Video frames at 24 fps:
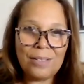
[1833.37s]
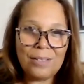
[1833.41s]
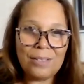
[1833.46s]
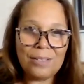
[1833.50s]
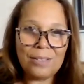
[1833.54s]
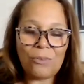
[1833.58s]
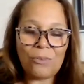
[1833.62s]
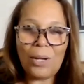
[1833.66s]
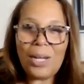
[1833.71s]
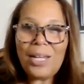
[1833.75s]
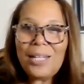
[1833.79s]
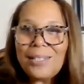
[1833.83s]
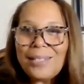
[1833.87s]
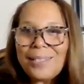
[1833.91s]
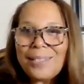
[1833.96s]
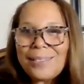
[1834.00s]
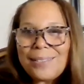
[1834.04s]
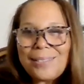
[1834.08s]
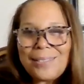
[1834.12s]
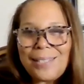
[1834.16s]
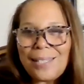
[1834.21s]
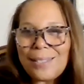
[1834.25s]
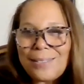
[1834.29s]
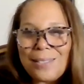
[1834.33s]
Greatness
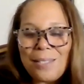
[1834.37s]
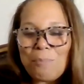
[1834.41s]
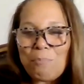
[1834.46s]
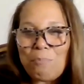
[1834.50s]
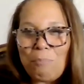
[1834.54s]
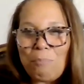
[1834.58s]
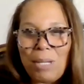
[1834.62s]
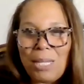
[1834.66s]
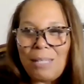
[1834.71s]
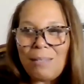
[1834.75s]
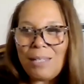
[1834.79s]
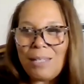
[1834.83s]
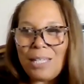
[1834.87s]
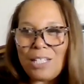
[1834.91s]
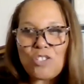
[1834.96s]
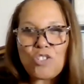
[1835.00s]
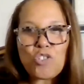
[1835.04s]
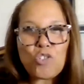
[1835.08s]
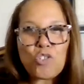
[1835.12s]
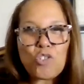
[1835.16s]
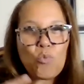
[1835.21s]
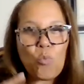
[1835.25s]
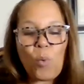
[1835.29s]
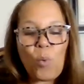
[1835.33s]
doesn't mean
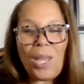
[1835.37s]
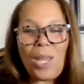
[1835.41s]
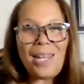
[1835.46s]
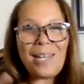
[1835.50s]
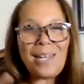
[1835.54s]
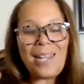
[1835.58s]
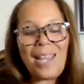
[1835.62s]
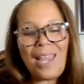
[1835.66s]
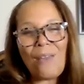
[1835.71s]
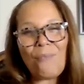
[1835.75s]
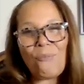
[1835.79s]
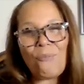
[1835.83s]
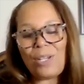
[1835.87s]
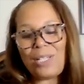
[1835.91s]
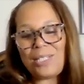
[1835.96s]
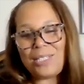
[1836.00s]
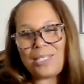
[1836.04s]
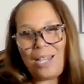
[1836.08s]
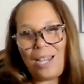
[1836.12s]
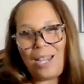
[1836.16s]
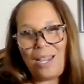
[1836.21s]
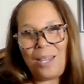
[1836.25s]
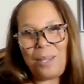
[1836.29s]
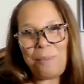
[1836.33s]
that you win every
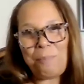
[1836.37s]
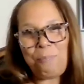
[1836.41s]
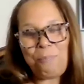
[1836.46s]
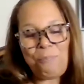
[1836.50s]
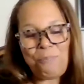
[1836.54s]
time.